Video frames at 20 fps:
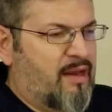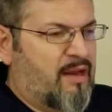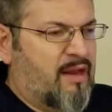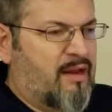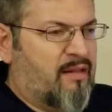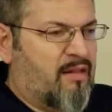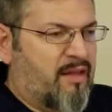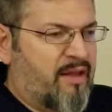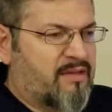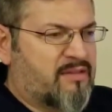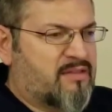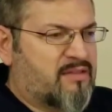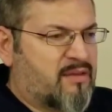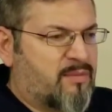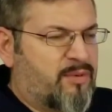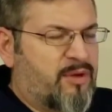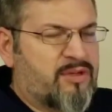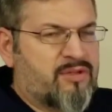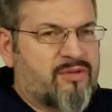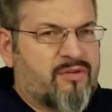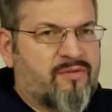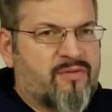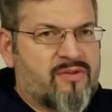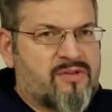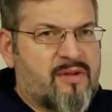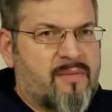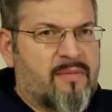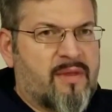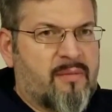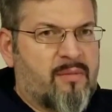analyzes the picture
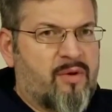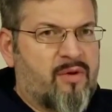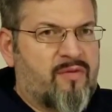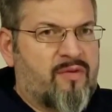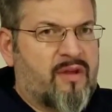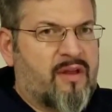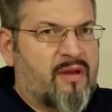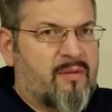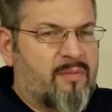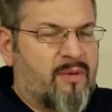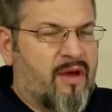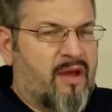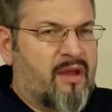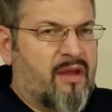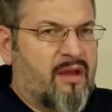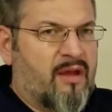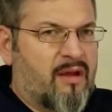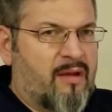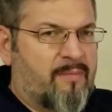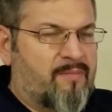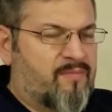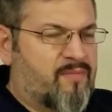for something moving in it by